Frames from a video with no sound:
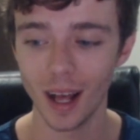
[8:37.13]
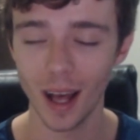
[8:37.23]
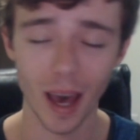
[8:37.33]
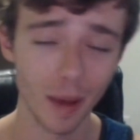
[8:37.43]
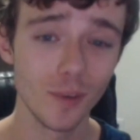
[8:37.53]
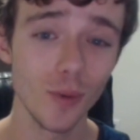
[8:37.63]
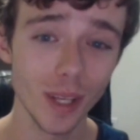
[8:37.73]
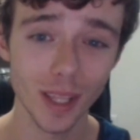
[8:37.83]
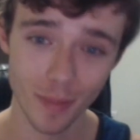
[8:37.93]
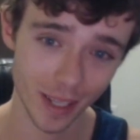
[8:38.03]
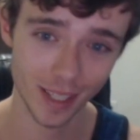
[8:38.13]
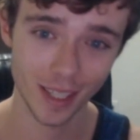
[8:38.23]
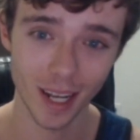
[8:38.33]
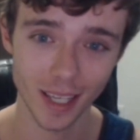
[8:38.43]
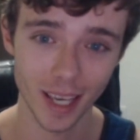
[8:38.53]
I'm doing the best
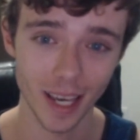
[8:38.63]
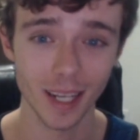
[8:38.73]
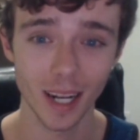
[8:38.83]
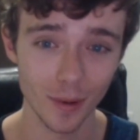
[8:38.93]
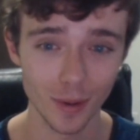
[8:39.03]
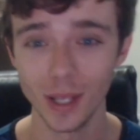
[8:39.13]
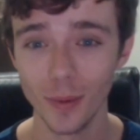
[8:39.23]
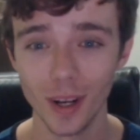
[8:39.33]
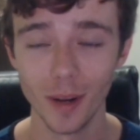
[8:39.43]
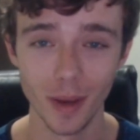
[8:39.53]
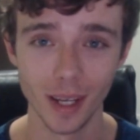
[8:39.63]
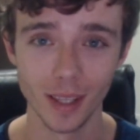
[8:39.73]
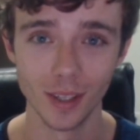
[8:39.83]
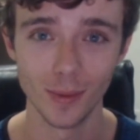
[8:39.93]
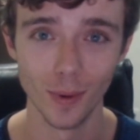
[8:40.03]
that I can, and I really want to make
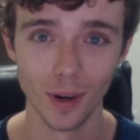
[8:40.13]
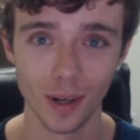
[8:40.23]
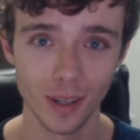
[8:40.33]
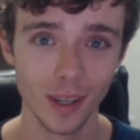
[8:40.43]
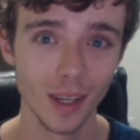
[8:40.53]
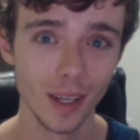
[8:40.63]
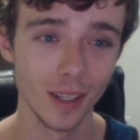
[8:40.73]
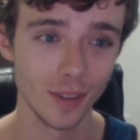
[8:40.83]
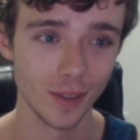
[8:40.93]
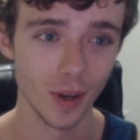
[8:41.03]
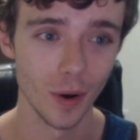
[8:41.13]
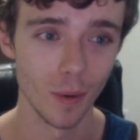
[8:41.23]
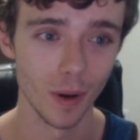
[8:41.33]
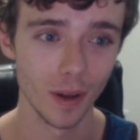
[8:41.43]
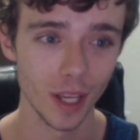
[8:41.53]
this work.
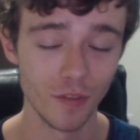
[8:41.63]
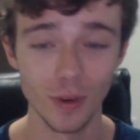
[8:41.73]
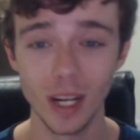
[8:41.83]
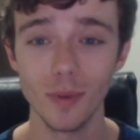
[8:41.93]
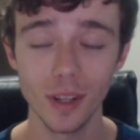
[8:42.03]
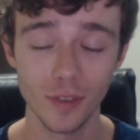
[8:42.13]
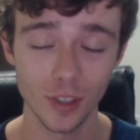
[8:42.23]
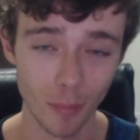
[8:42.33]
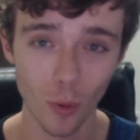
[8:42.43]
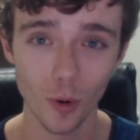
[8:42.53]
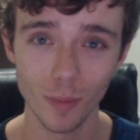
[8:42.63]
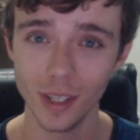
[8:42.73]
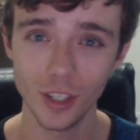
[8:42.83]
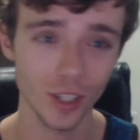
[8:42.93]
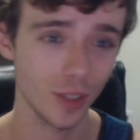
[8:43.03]
So, if you're able to support me,
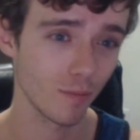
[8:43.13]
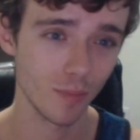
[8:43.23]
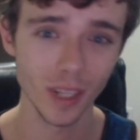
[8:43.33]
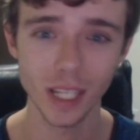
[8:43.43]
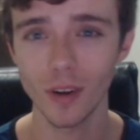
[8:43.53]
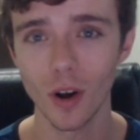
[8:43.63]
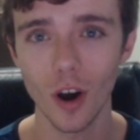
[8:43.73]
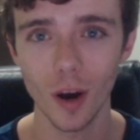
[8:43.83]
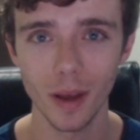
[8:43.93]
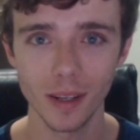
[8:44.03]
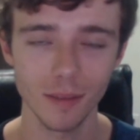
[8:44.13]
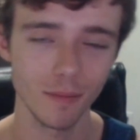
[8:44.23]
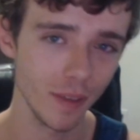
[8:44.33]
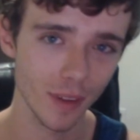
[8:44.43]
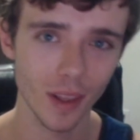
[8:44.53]
just leave a comment,
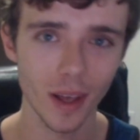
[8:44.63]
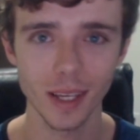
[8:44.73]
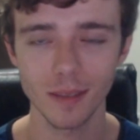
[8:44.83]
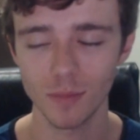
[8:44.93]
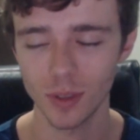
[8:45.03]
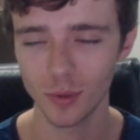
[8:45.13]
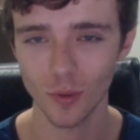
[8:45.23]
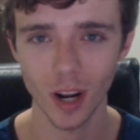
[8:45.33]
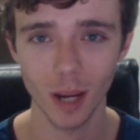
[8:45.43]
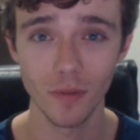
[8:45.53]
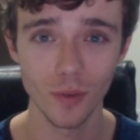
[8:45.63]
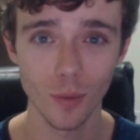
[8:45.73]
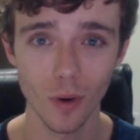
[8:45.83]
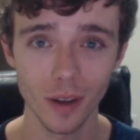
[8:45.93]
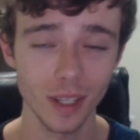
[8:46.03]
leave a like, subscribe if you
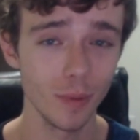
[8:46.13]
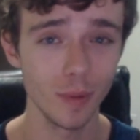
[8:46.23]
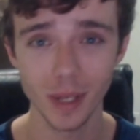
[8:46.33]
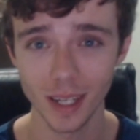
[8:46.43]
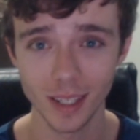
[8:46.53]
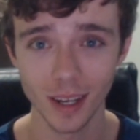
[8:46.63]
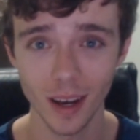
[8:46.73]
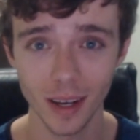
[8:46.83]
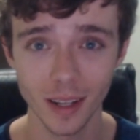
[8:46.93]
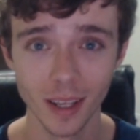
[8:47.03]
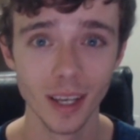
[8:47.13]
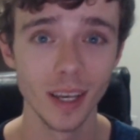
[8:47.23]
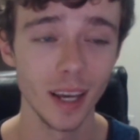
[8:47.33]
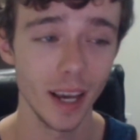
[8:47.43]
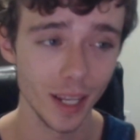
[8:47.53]
want. It would mean a ton.
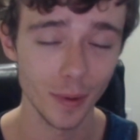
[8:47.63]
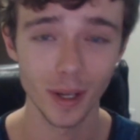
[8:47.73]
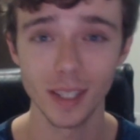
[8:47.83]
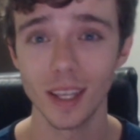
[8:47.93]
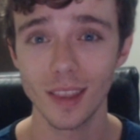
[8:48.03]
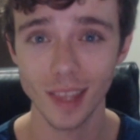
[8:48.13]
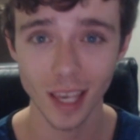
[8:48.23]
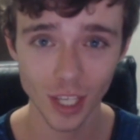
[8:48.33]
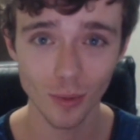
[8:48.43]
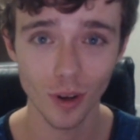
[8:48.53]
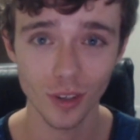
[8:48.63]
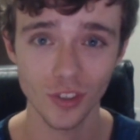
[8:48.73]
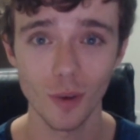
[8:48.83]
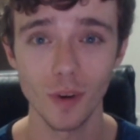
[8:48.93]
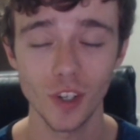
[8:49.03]
Anyways, thank you all
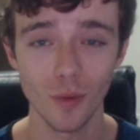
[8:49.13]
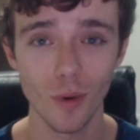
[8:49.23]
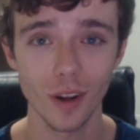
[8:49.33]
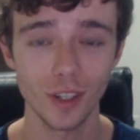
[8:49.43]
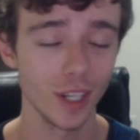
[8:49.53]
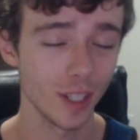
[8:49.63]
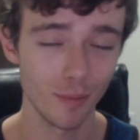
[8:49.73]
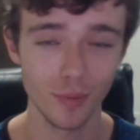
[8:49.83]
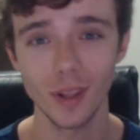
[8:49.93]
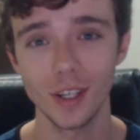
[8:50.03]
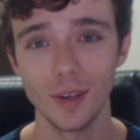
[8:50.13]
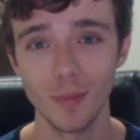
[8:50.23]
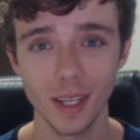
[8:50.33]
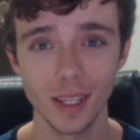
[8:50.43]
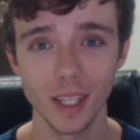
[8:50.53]
so much for watching. It's a pleasure
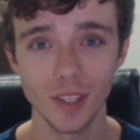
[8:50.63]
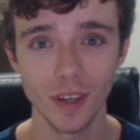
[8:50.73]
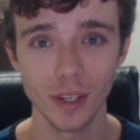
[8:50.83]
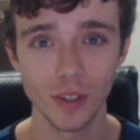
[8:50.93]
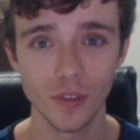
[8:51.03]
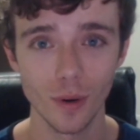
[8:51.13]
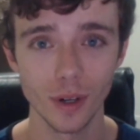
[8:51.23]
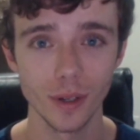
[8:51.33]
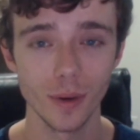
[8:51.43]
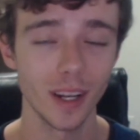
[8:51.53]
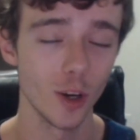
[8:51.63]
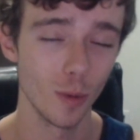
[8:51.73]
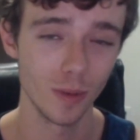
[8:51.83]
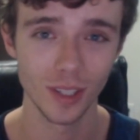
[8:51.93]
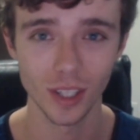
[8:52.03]
making these videos for you, and I
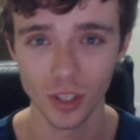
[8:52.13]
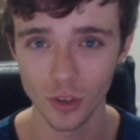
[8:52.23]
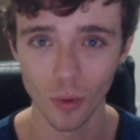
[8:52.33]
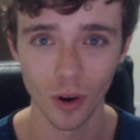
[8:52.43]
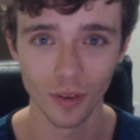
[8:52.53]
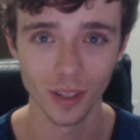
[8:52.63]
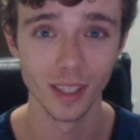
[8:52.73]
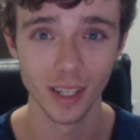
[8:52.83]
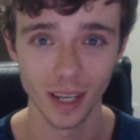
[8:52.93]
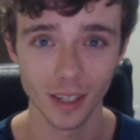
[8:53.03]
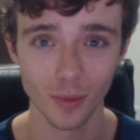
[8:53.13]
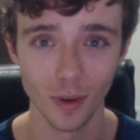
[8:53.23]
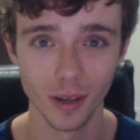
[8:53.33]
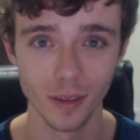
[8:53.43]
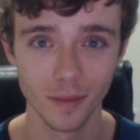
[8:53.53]
hope to see you all in the next
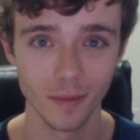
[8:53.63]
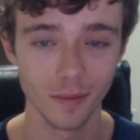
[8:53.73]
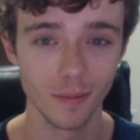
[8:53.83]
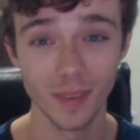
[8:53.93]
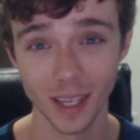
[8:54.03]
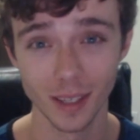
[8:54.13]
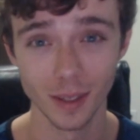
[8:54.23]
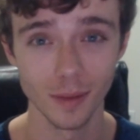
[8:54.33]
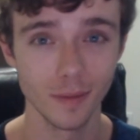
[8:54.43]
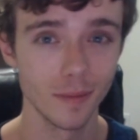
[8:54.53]
one. Thank you.